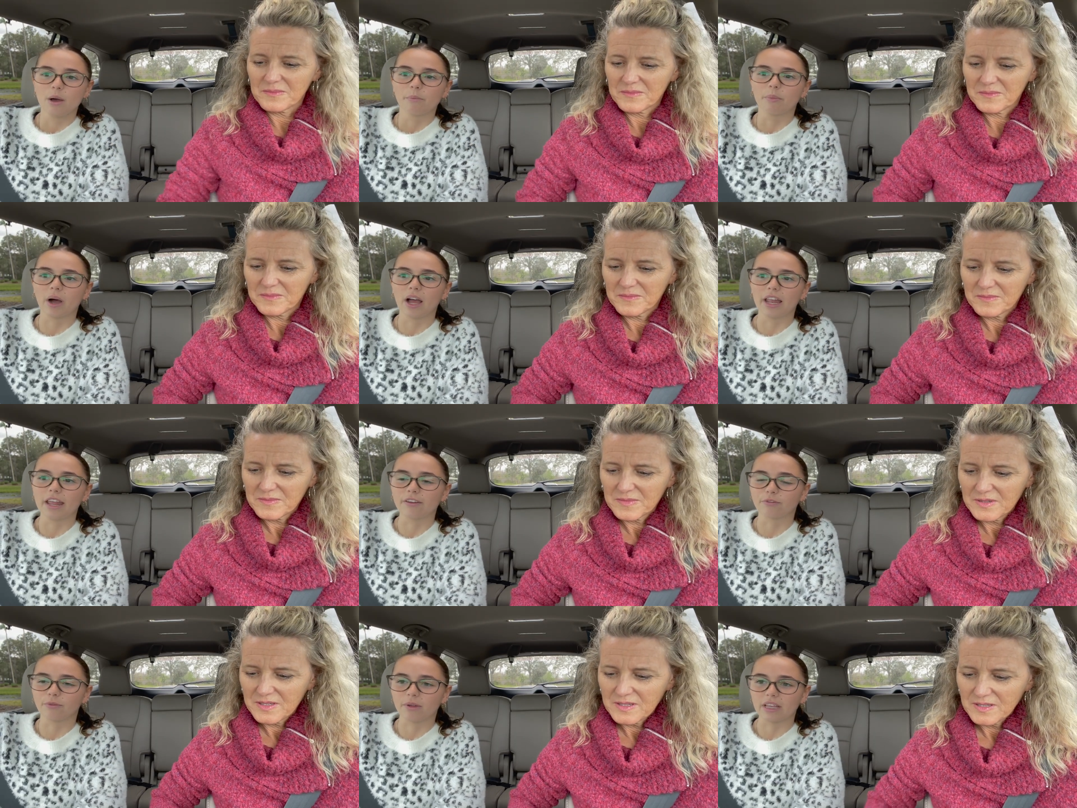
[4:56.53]
Speaker 1: But
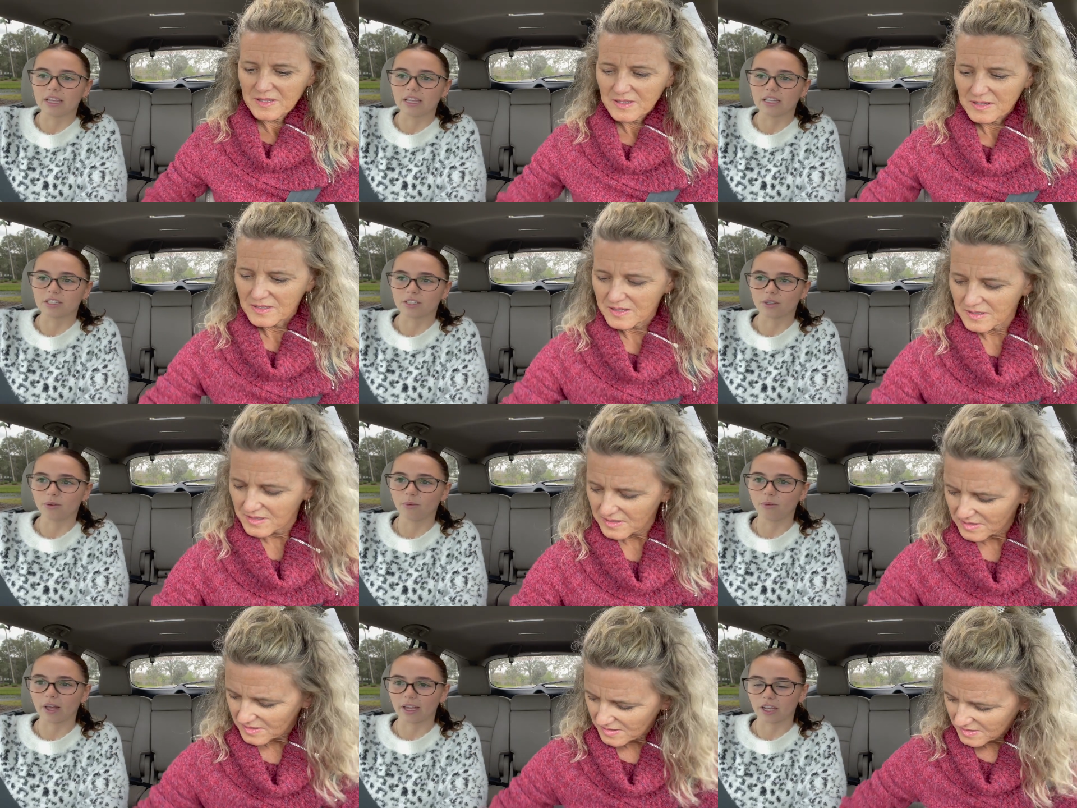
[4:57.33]
if we do
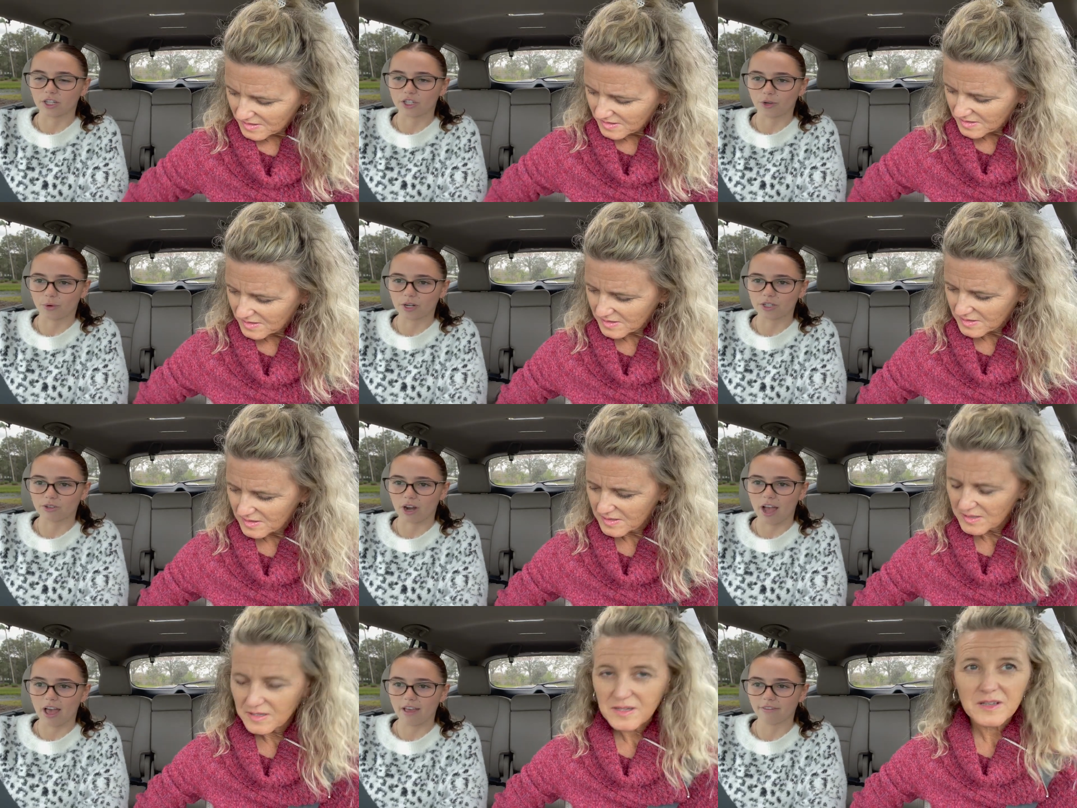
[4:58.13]
like a short
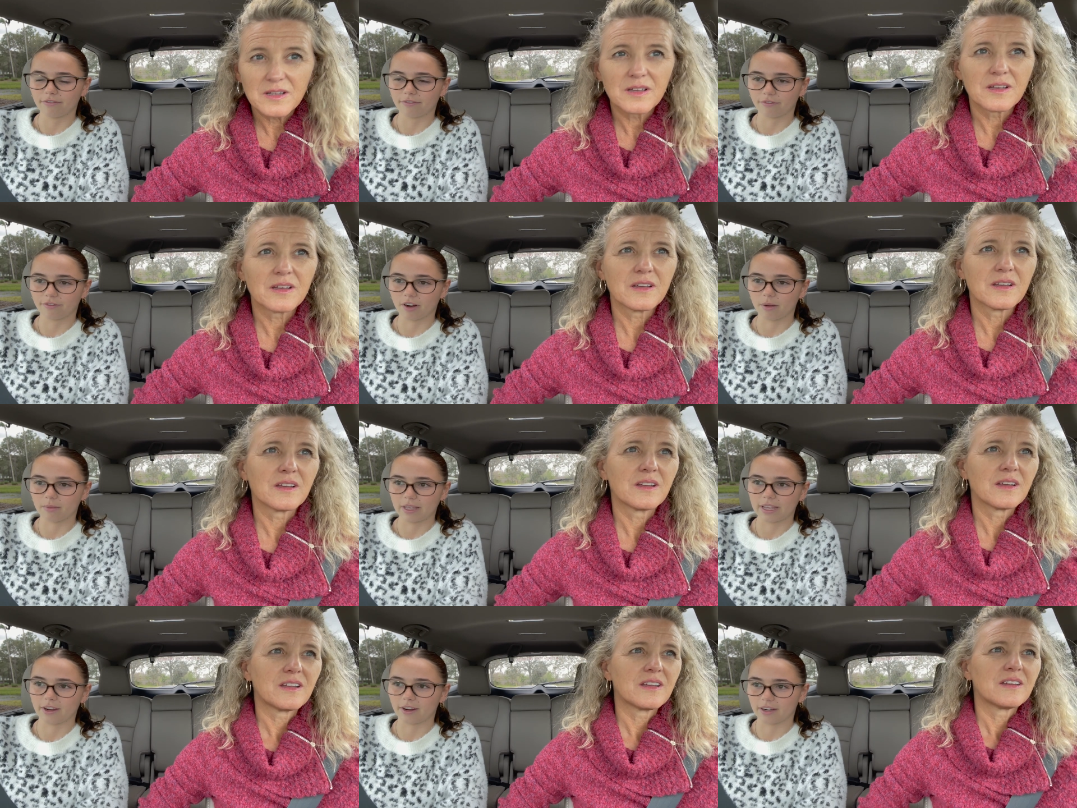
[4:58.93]
drive from
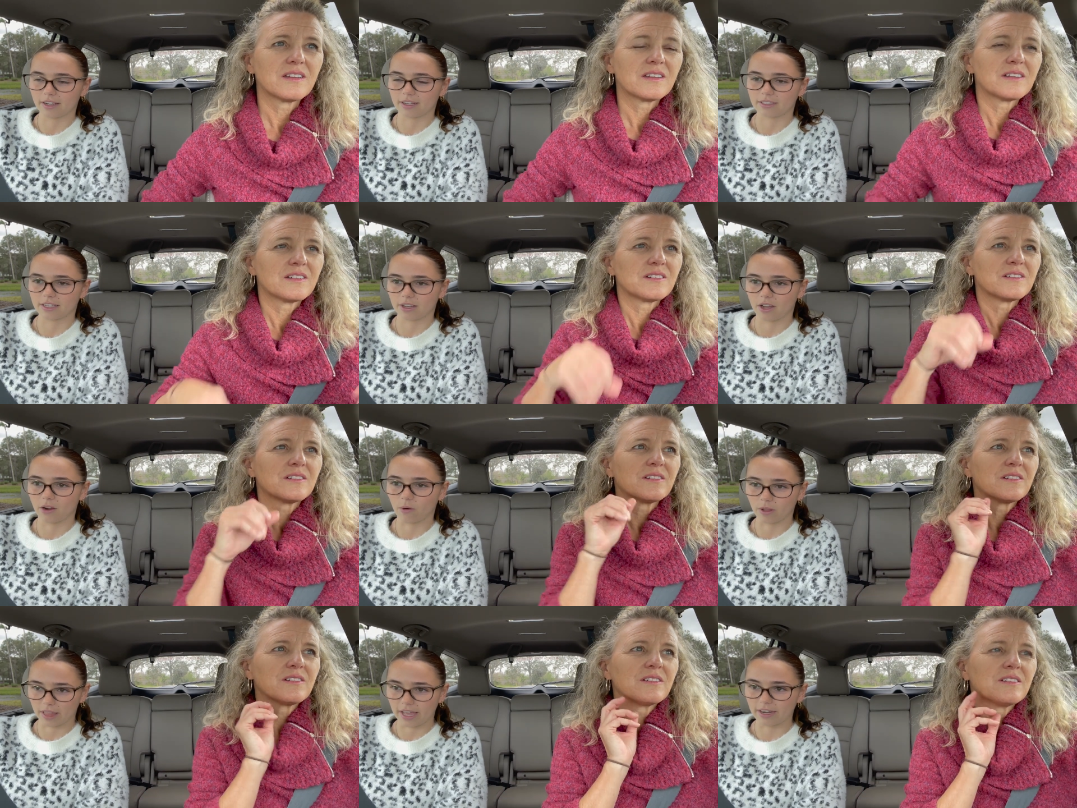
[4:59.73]
here to
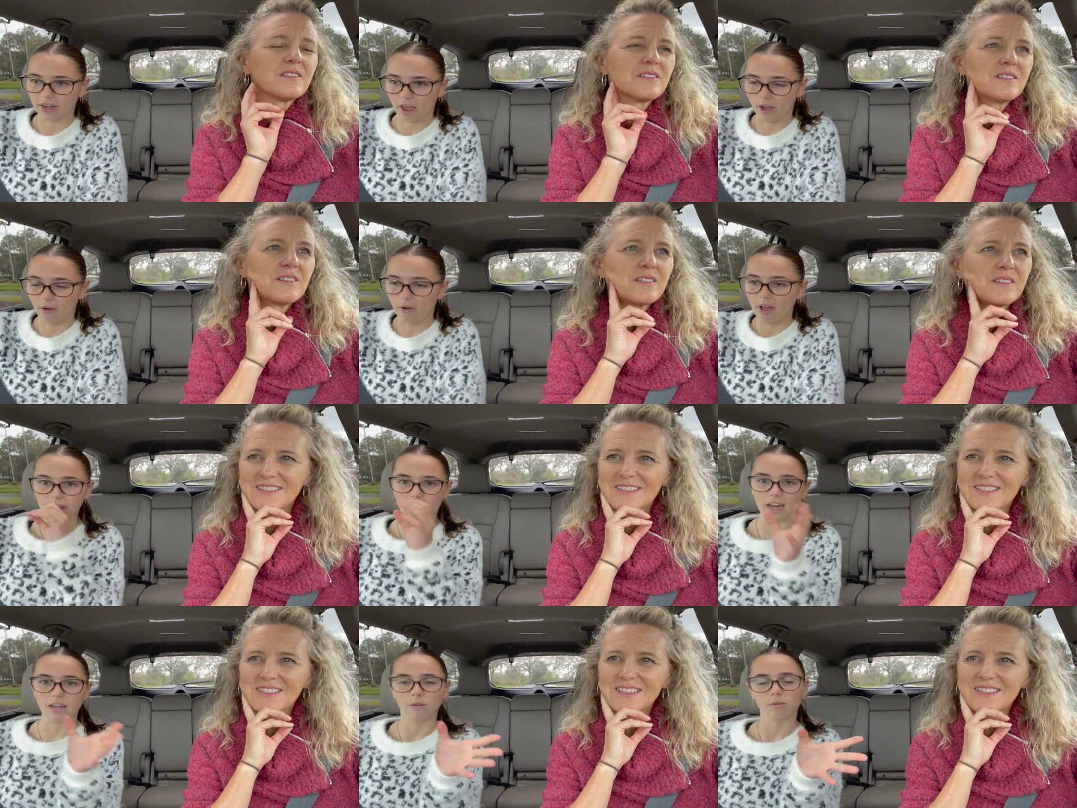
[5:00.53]
Orlando,
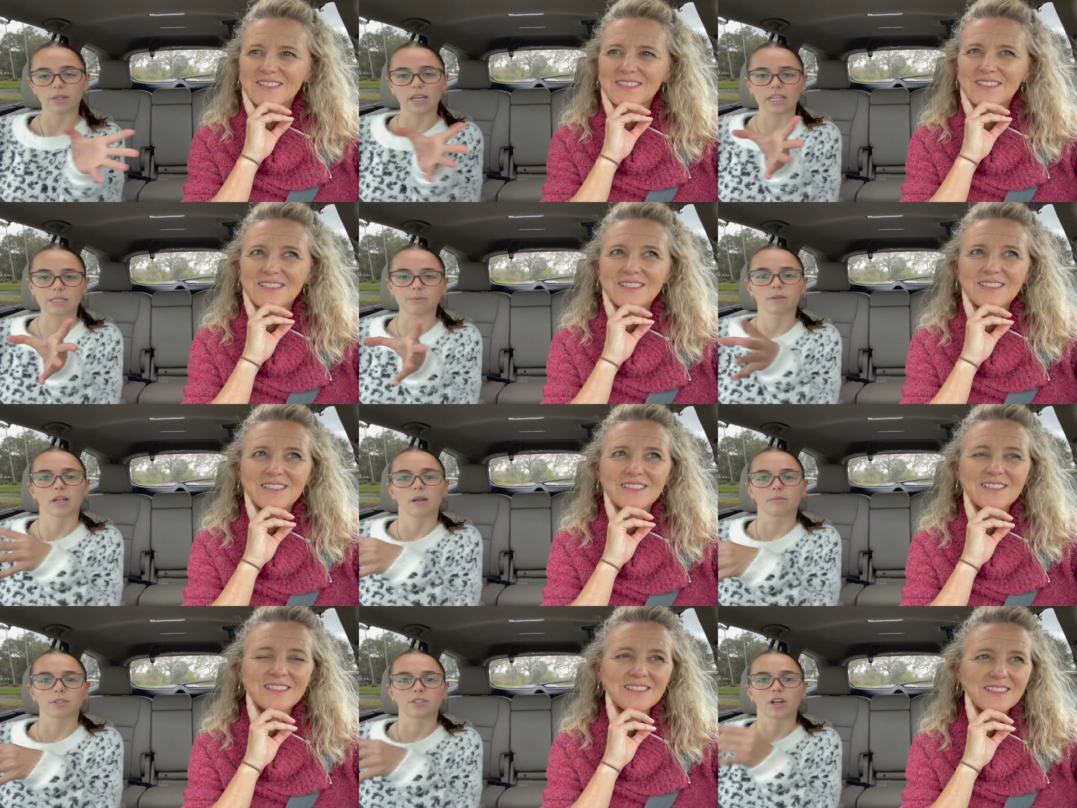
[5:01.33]
then it would like split
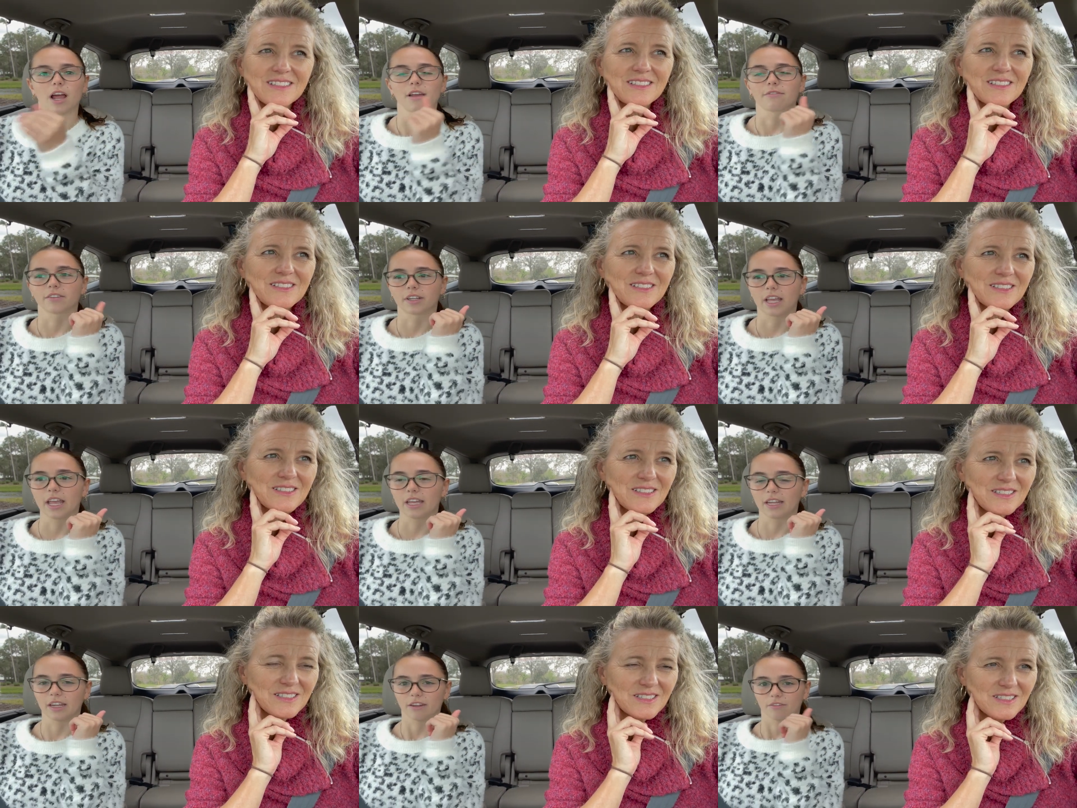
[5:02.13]
up the drive for
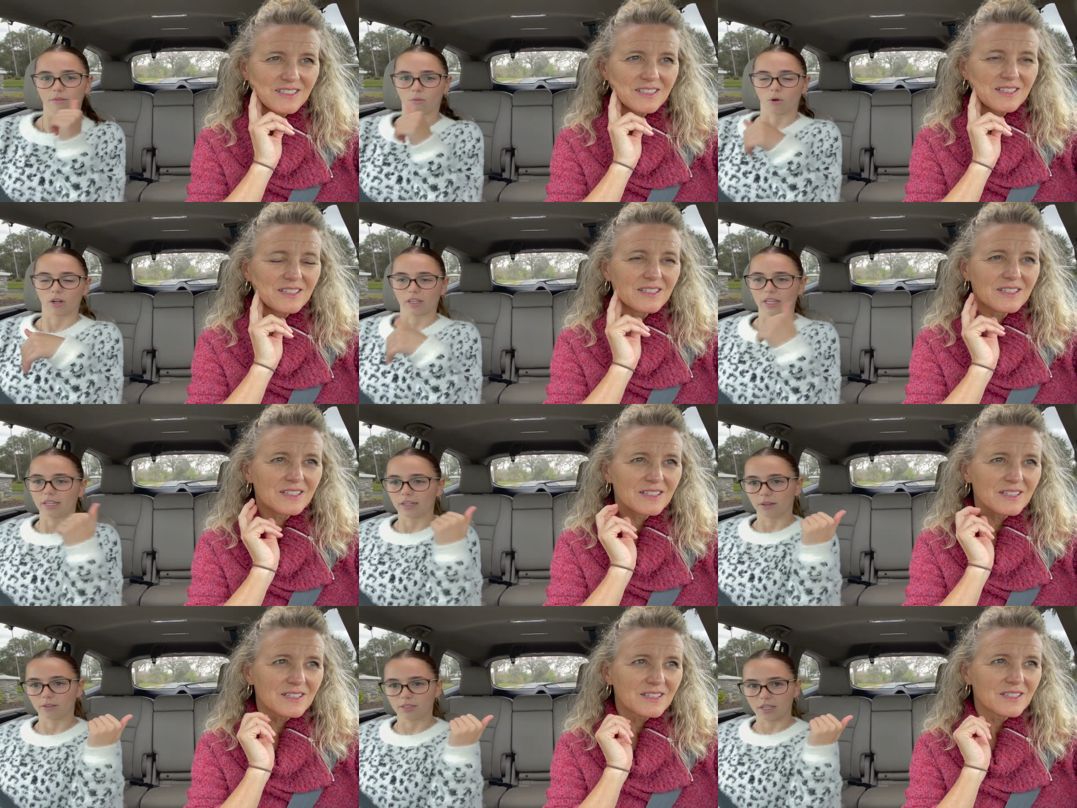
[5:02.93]
Caden from
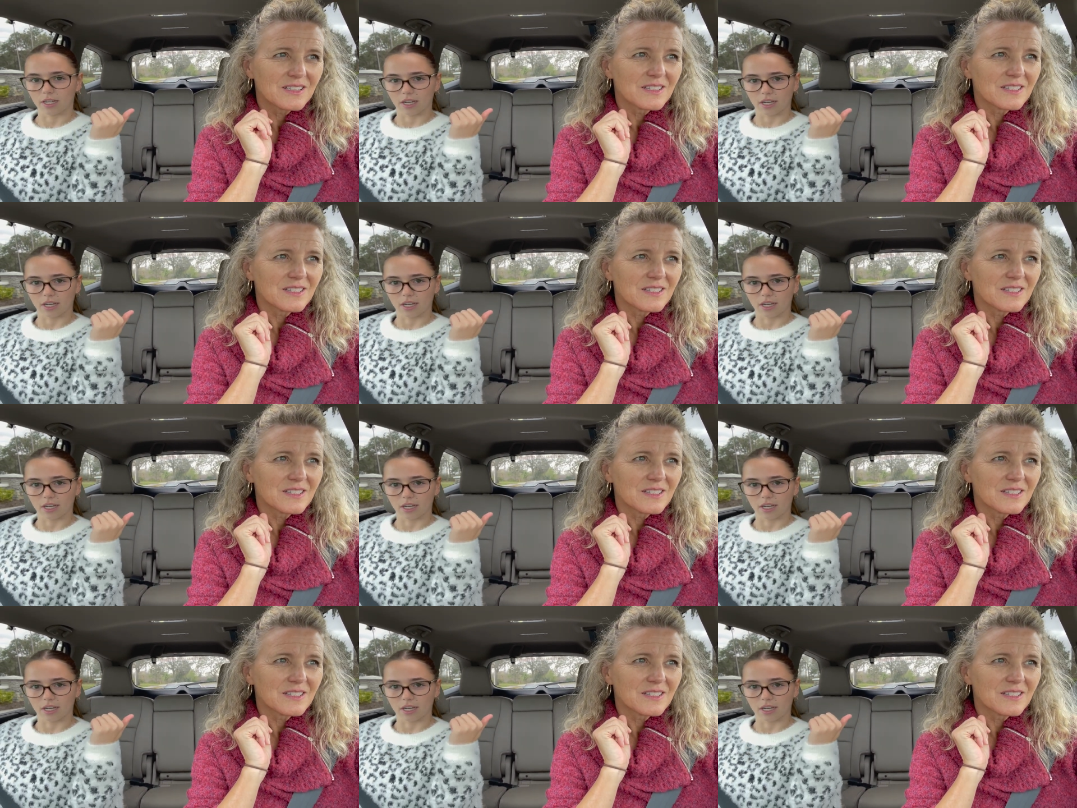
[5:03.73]
Orlando to,